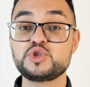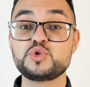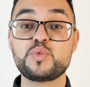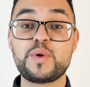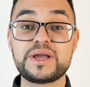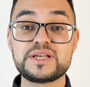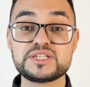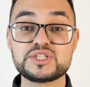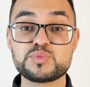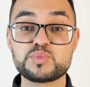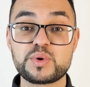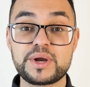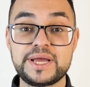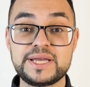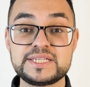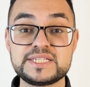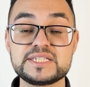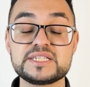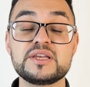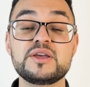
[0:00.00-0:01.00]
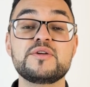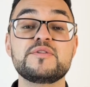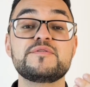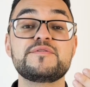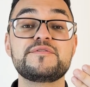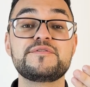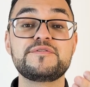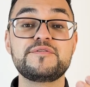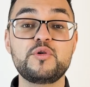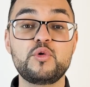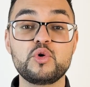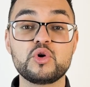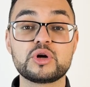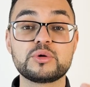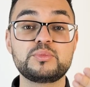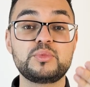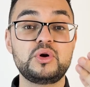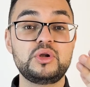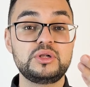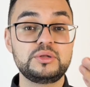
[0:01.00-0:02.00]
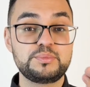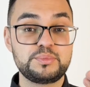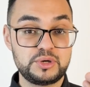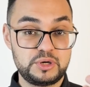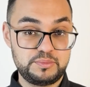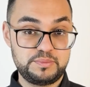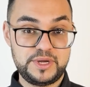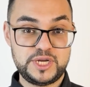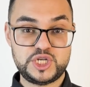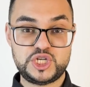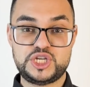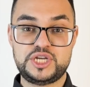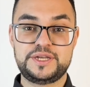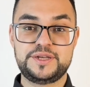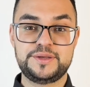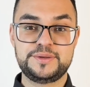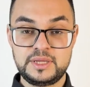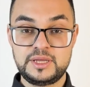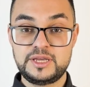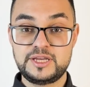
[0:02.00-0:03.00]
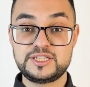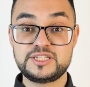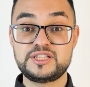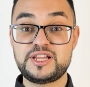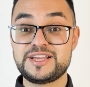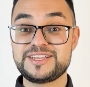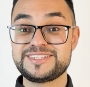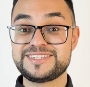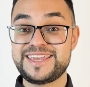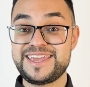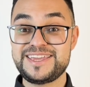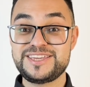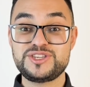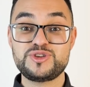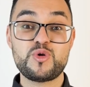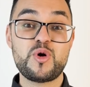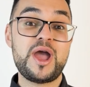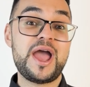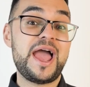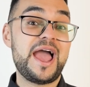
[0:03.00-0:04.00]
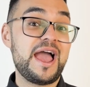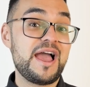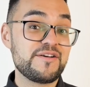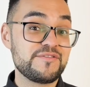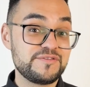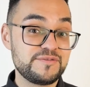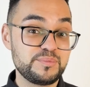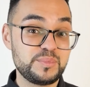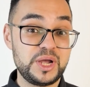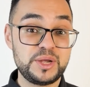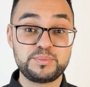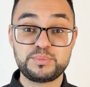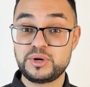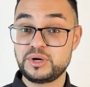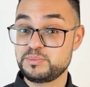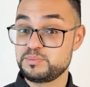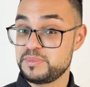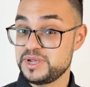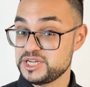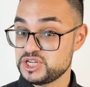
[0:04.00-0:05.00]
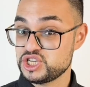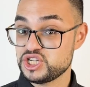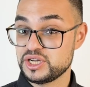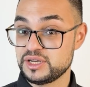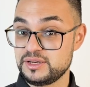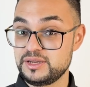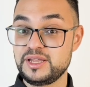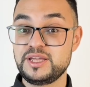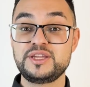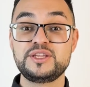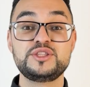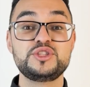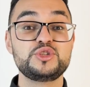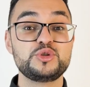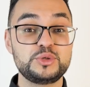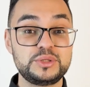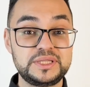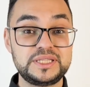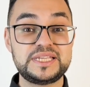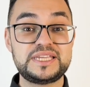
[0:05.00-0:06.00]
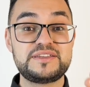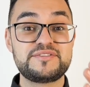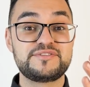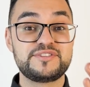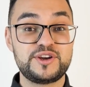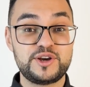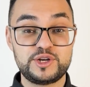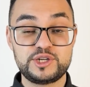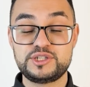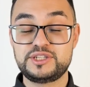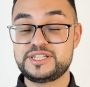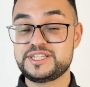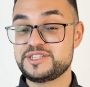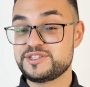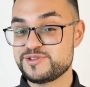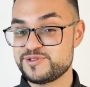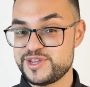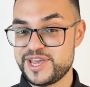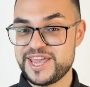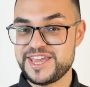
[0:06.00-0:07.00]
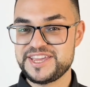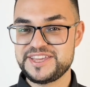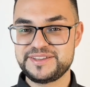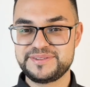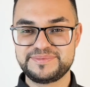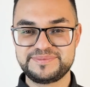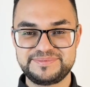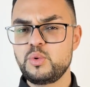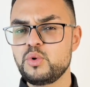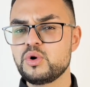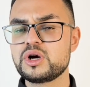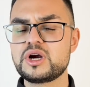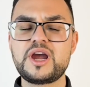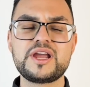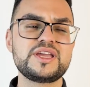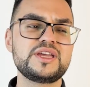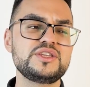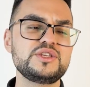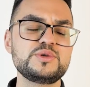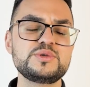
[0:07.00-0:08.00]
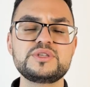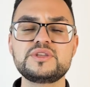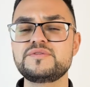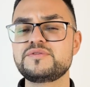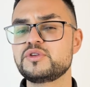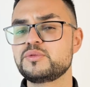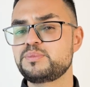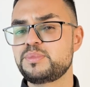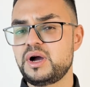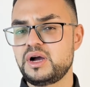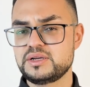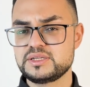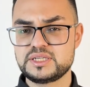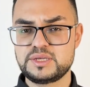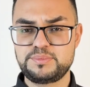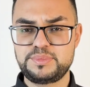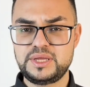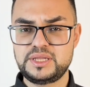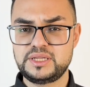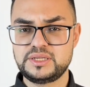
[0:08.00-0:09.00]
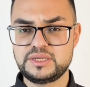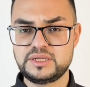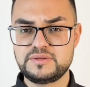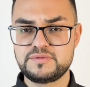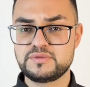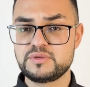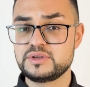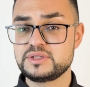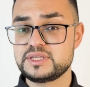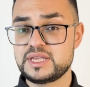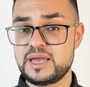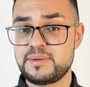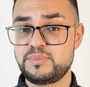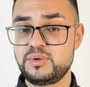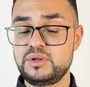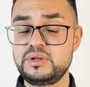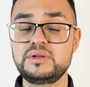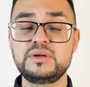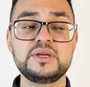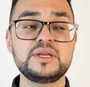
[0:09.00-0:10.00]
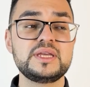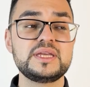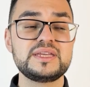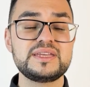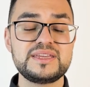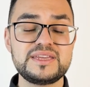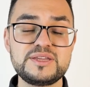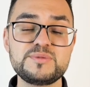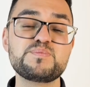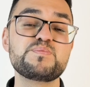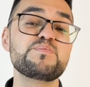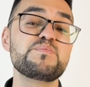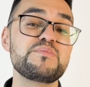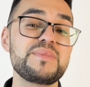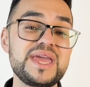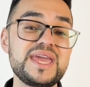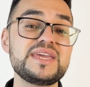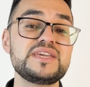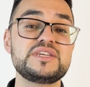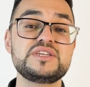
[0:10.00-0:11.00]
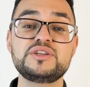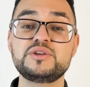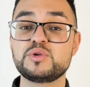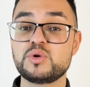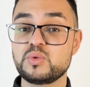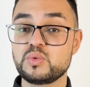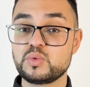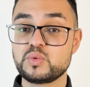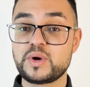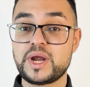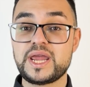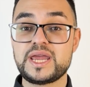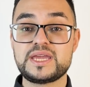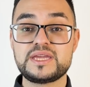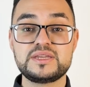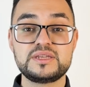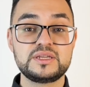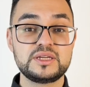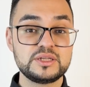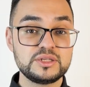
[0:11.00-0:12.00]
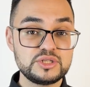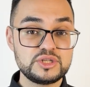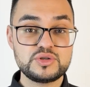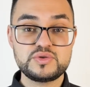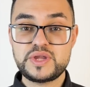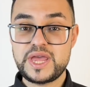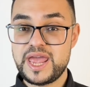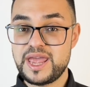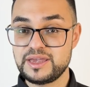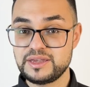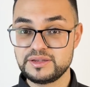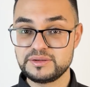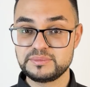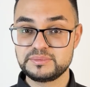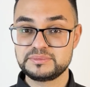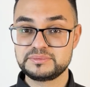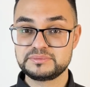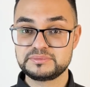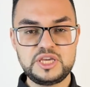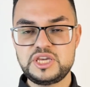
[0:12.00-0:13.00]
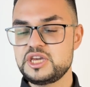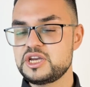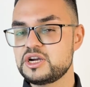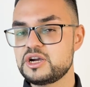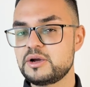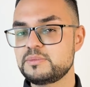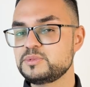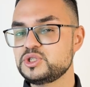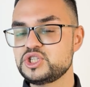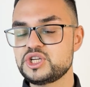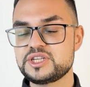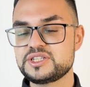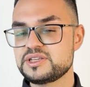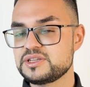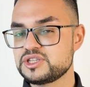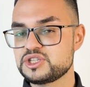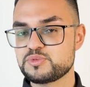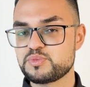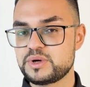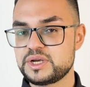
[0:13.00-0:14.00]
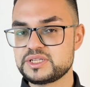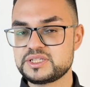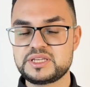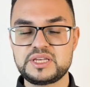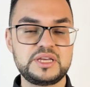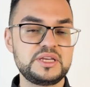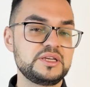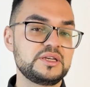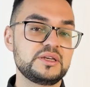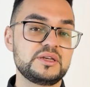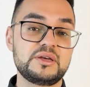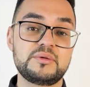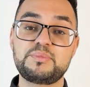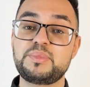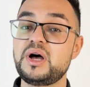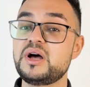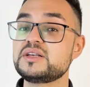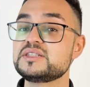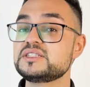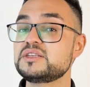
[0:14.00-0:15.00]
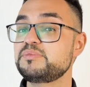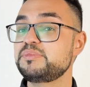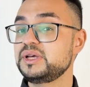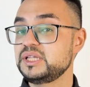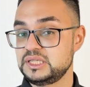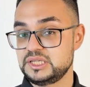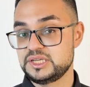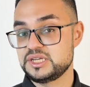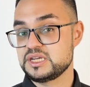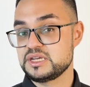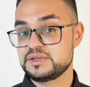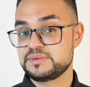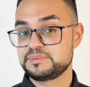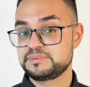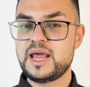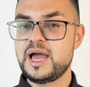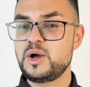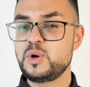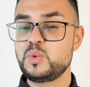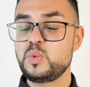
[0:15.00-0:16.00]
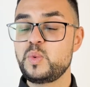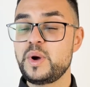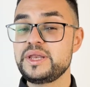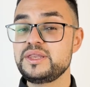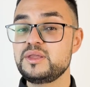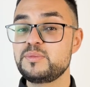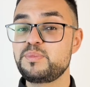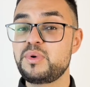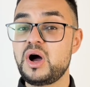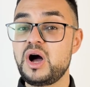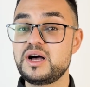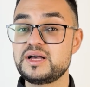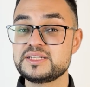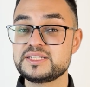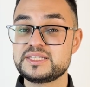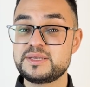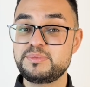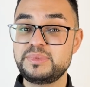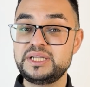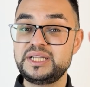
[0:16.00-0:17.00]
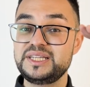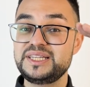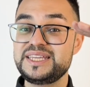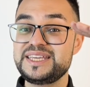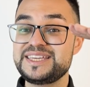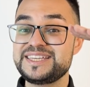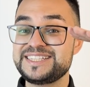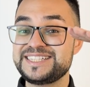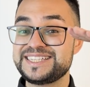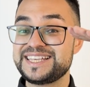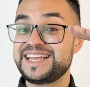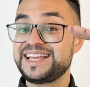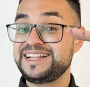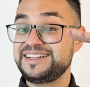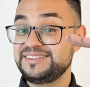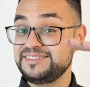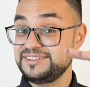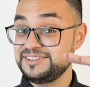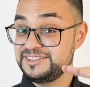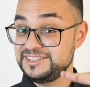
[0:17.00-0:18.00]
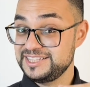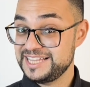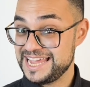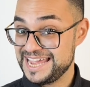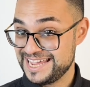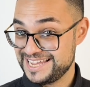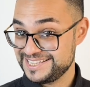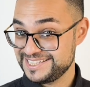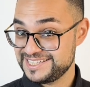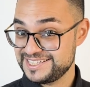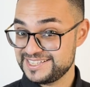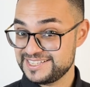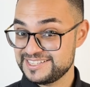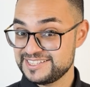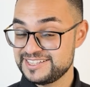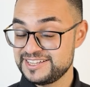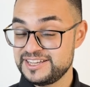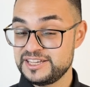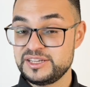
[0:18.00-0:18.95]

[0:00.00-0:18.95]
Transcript: to express formal permission. It's like saying you have my permission to leave early today. Or I can use it for possibility. For example, it may rain today. Here I'm just expressing a possibility. Now, when the possibility is less,